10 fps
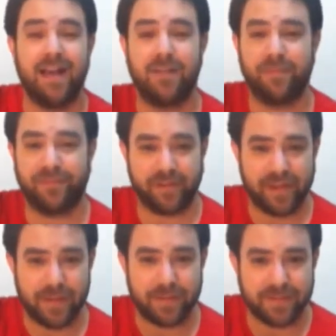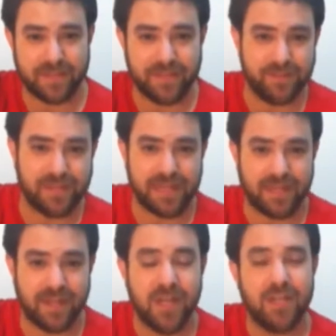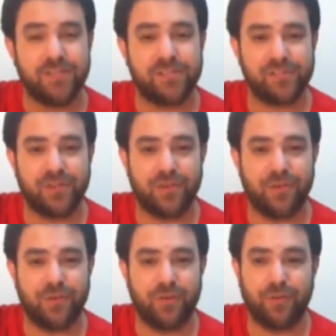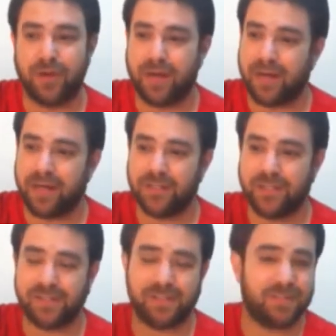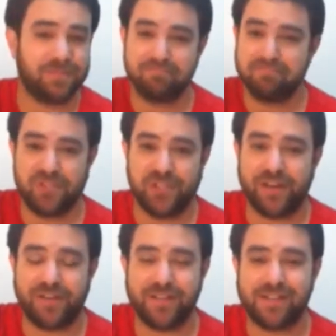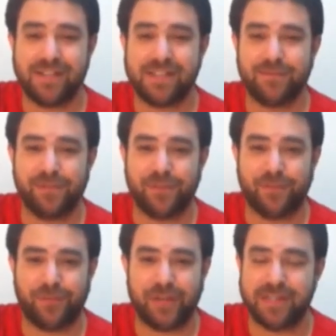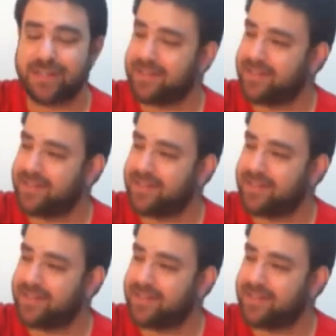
I'll be very happy to see you again. So just share this lesson with your friends.